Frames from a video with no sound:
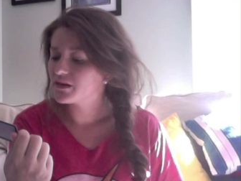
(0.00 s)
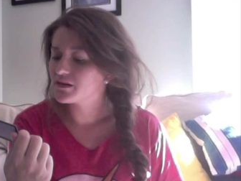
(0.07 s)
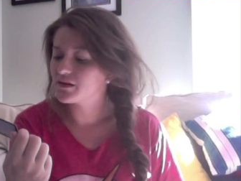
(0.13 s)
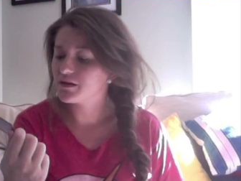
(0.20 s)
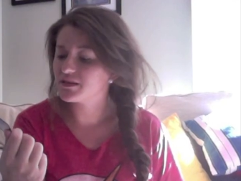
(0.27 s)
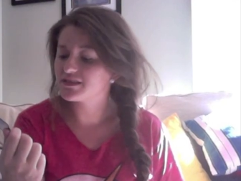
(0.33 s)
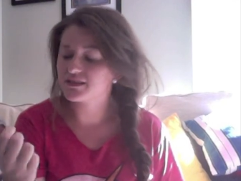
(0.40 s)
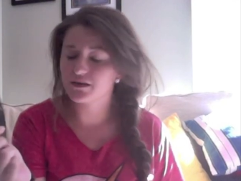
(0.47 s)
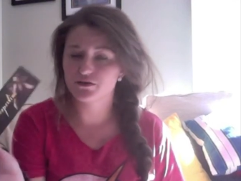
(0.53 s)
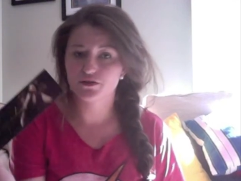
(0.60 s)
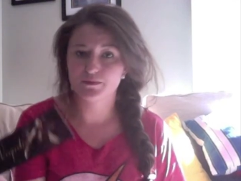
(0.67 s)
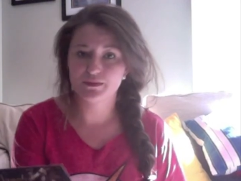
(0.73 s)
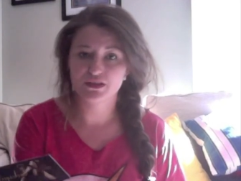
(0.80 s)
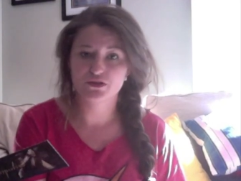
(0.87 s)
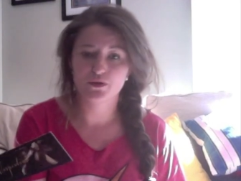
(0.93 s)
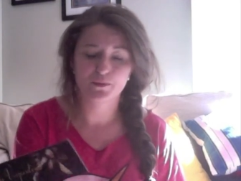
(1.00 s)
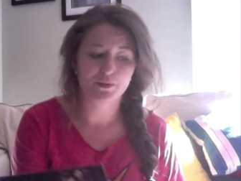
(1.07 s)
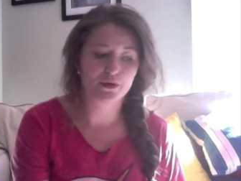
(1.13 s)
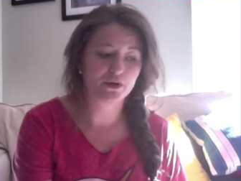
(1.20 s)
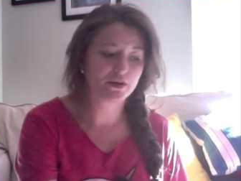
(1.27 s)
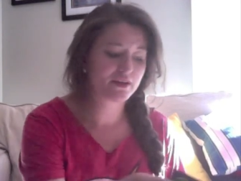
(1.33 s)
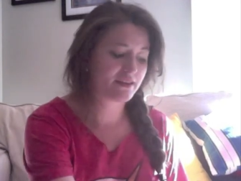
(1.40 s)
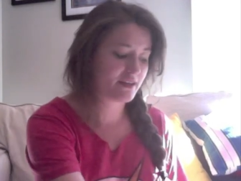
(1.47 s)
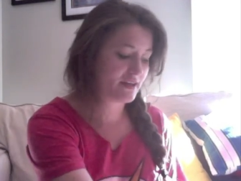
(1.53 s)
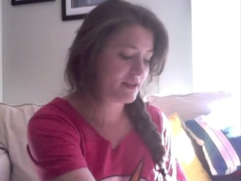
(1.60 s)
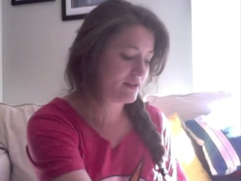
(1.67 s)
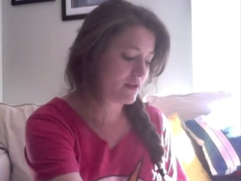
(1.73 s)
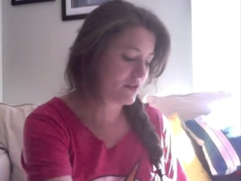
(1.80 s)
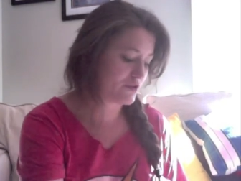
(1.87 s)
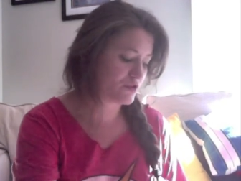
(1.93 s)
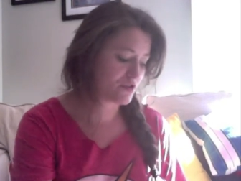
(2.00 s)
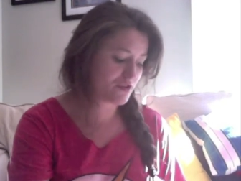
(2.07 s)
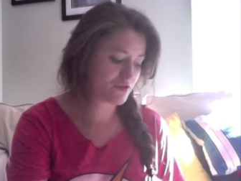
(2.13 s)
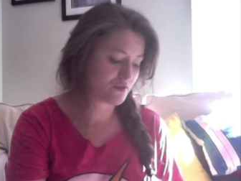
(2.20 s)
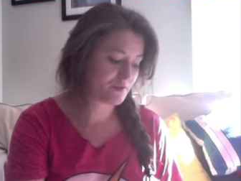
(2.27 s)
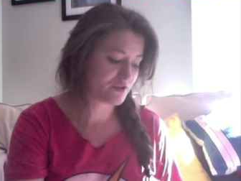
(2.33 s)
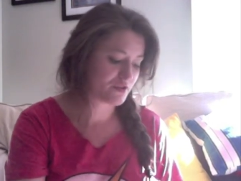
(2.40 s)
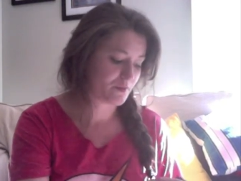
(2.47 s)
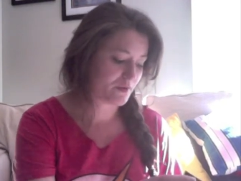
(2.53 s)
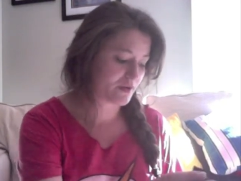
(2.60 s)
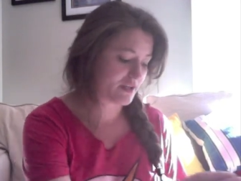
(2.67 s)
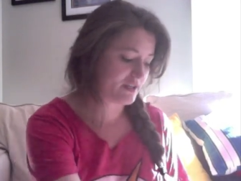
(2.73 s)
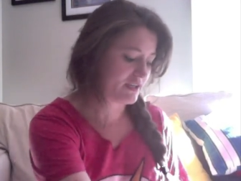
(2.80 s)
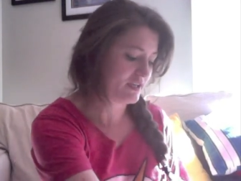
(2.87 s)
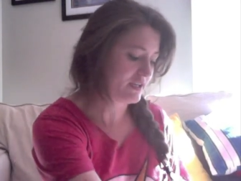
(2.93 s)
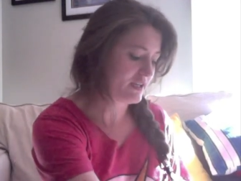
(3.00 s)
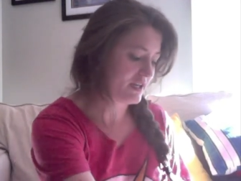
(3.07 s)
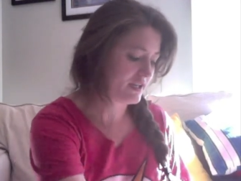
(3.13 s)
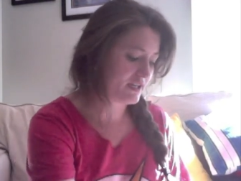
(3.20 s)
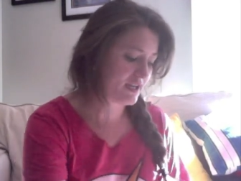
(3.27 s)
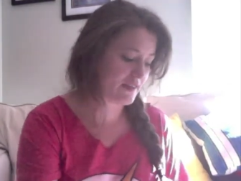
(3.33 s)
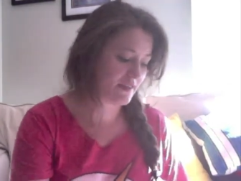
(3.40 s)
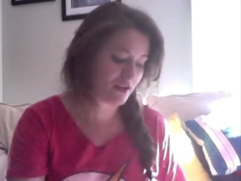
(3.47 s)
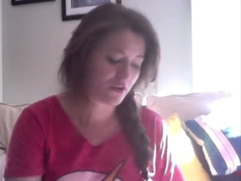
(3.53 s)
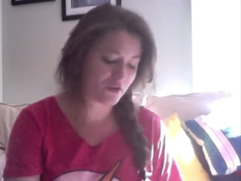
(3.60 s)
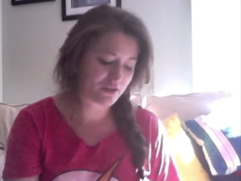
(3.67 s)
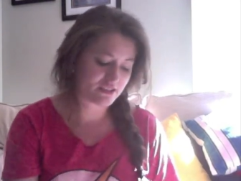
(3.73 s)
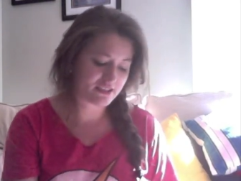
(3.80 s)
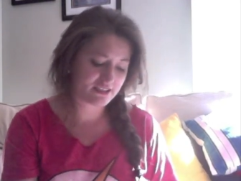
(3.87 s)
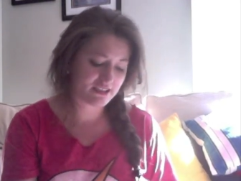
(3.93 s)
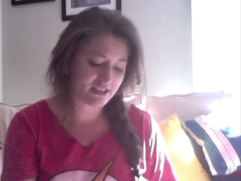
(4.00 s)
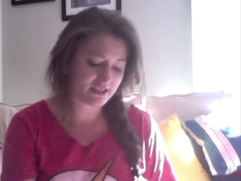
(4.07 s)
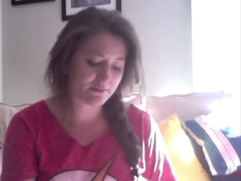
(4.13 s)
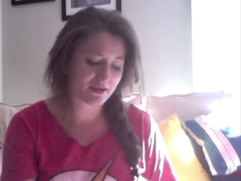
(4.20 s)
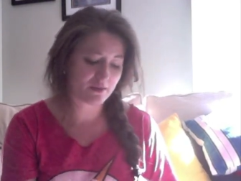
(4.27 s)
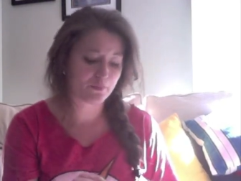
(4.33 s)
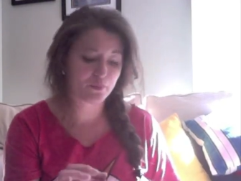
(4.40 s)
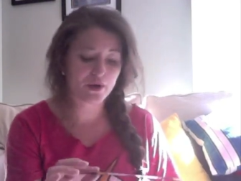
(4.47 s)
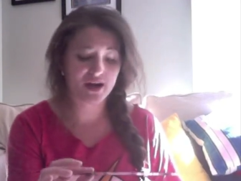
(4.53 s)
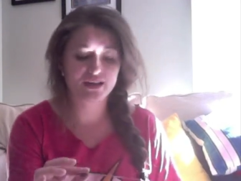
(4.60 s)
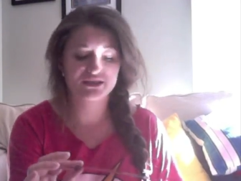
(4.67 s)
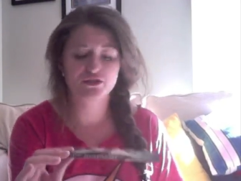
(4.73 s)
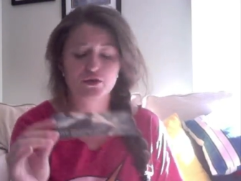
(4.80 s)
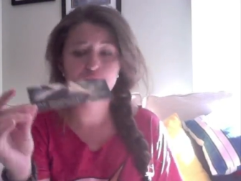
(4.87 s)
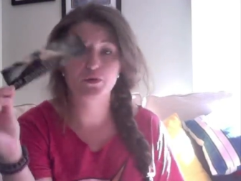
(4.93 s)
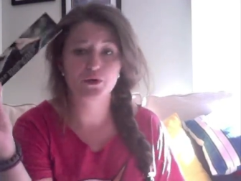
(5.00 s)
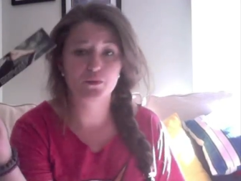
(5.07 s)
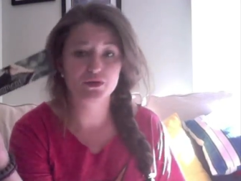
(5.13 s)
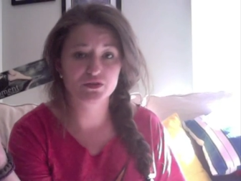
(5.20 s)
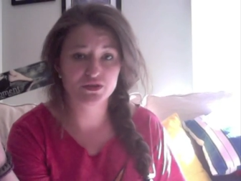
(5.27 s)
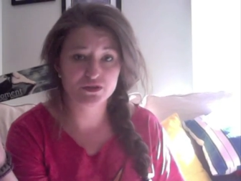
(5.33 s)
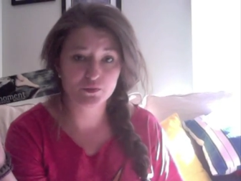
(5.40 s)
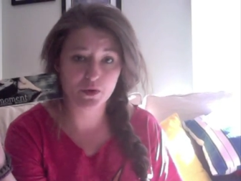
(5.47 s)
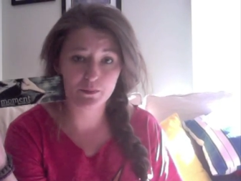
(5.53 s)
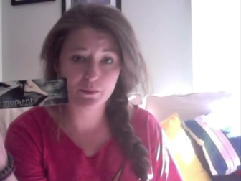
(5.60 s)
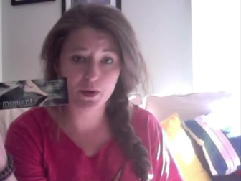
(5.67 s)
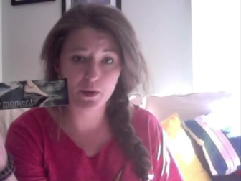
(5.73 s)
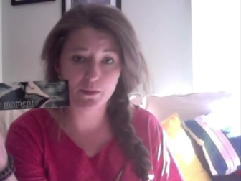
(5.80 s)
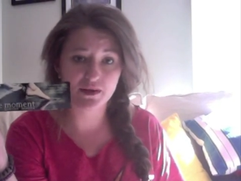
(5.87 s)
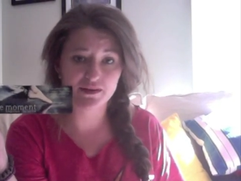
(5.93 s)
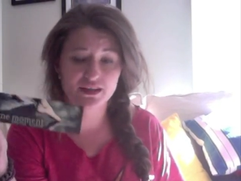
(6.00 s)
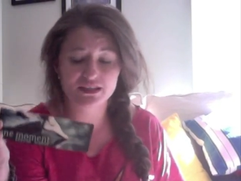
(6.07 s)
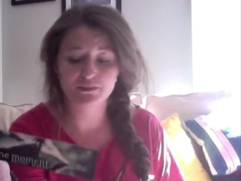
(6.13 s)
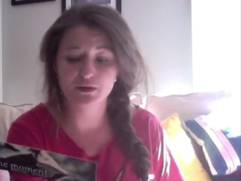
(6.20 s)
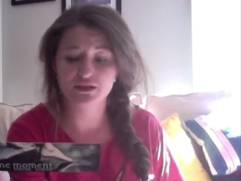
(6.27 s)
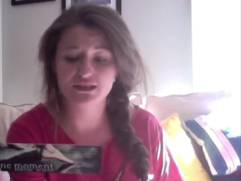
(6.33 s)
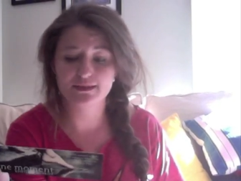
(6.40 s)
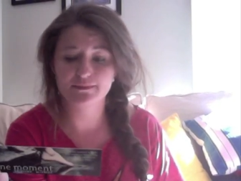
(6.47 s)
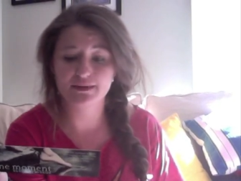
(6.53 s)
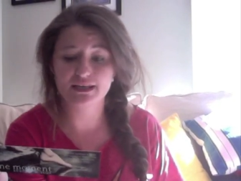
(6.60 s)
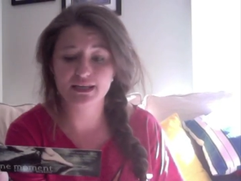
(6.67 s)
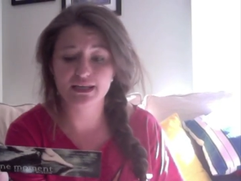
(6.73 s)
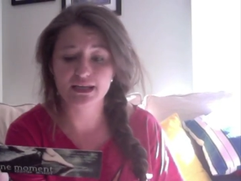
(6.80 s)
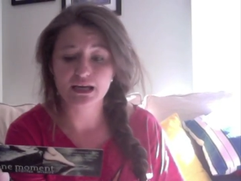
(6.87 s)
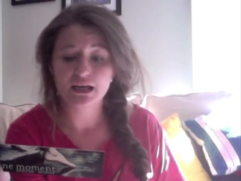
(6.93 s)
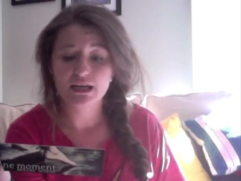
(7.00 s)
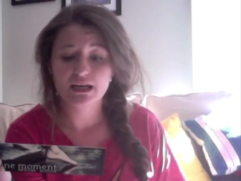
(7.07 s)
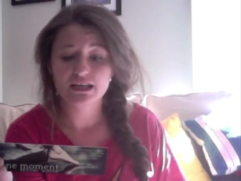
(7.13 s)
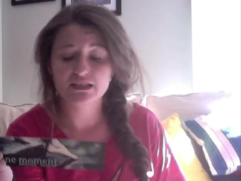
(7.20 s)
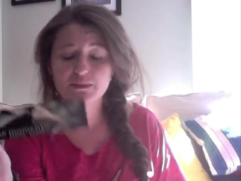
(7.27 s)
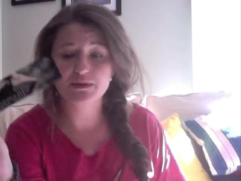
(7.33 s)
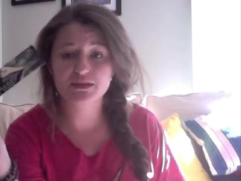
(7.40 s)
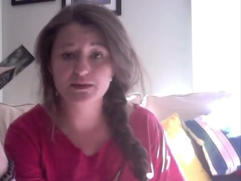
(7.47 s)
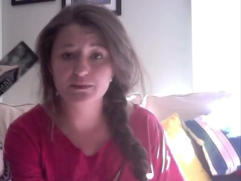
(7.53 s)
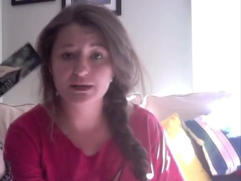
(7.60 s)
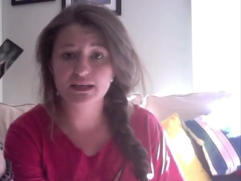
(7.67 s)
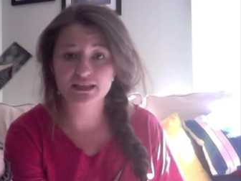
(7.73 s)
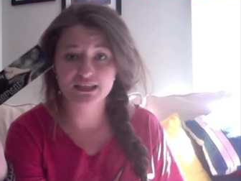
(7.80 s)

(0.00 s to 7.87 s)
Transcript: the Saundra Mitchell book, that the other Saundra Mitchell book I didn't get, and then Kristina McBride's new book, which is One Moment. That's supposed to be supposed to be a